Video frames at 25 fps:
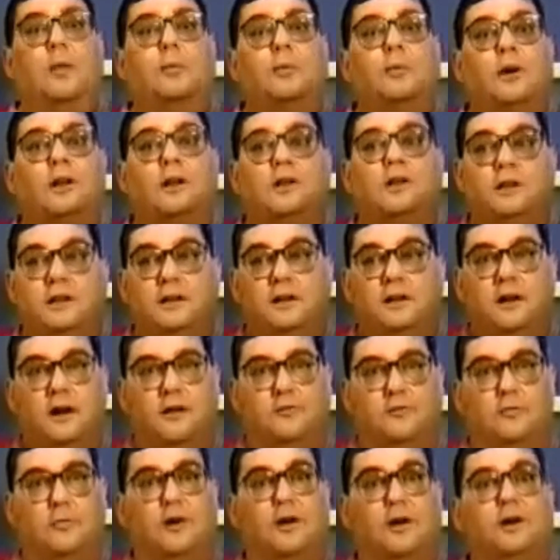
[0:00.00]
a clean
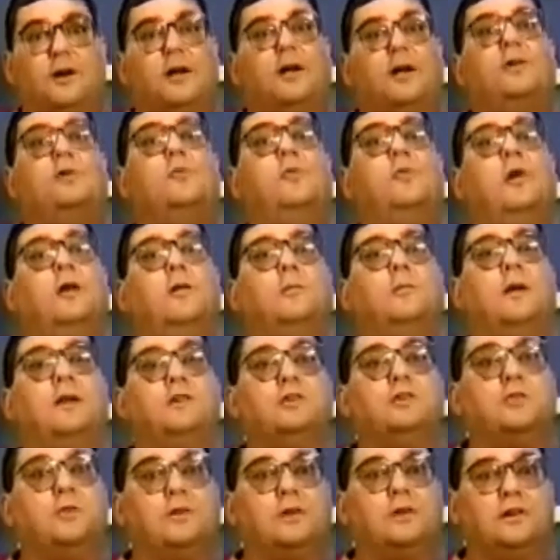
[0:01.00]
government, and you want to
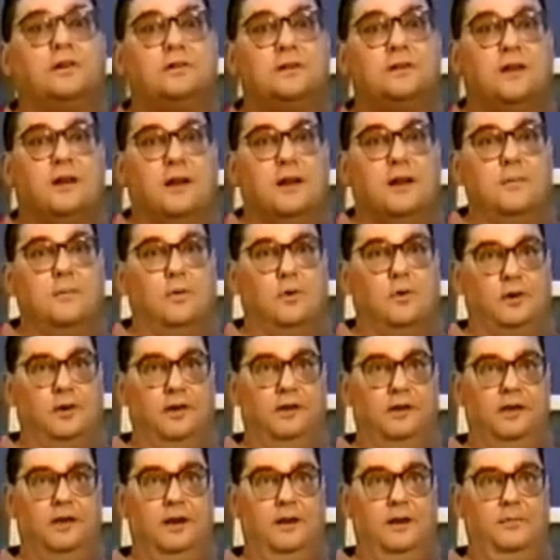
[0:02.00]
make sure it doesn't get any more
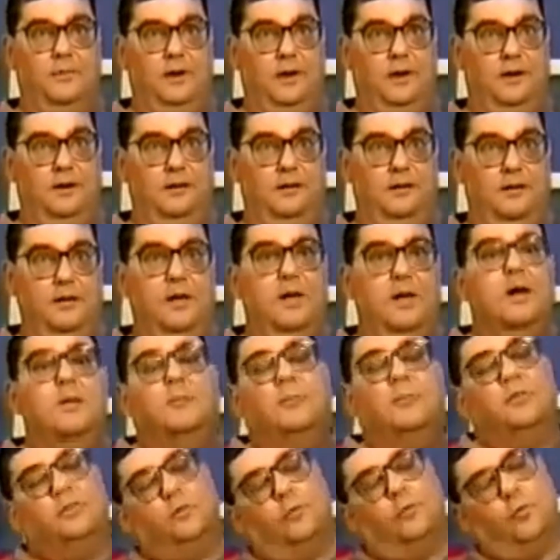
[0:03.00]
contaminated.
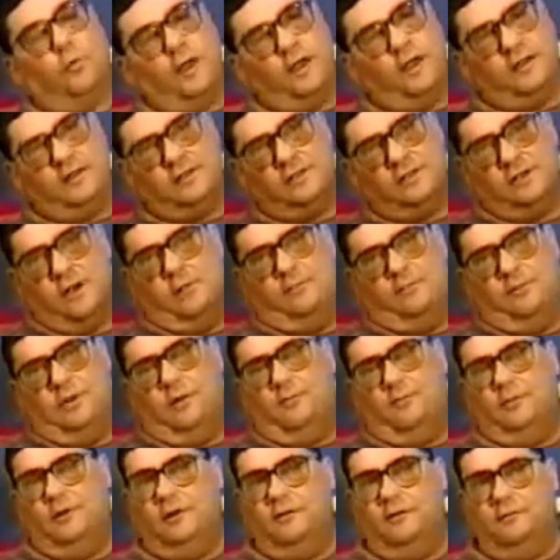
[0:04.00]
But the way it's shaped
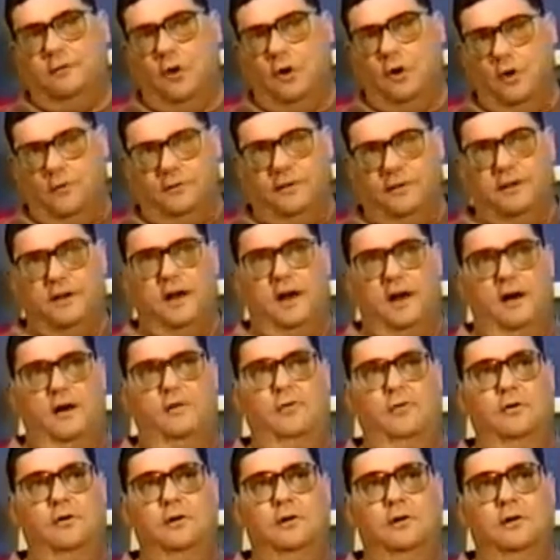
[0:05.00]
up and evolving
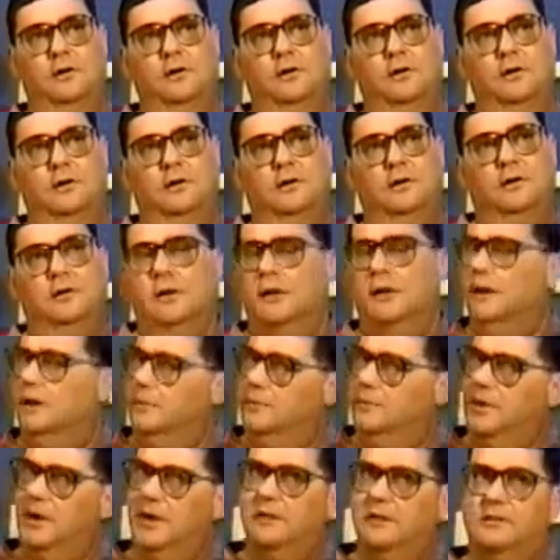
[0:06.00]
now,
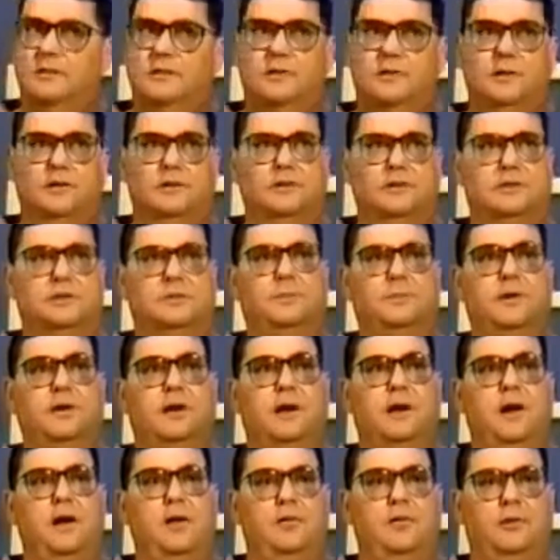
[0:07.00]
anybody that dares
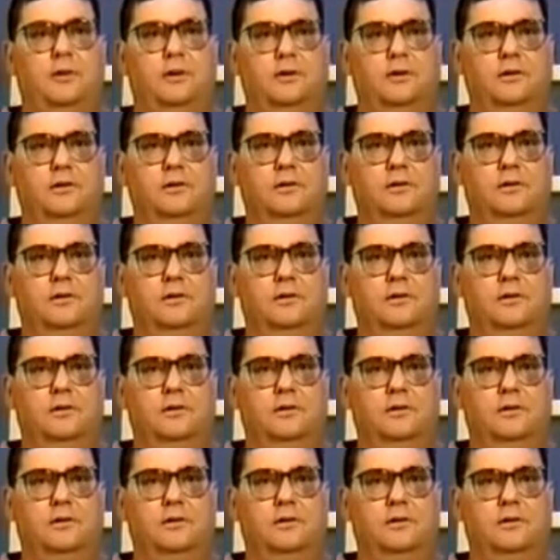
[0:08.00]
speak out